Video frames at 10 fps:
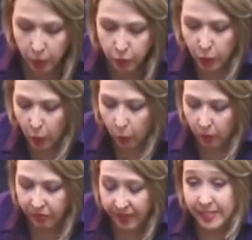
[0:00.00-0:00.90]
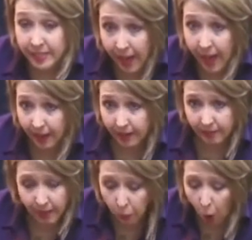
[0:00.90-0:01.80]
So they said
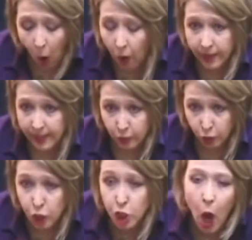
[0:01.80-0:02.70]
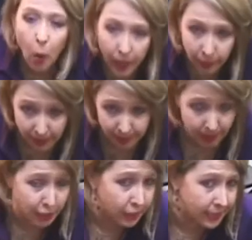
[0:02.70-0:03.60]
they were already showing me,
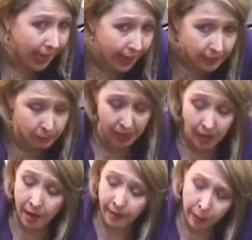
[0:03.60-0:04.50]
not just telling me,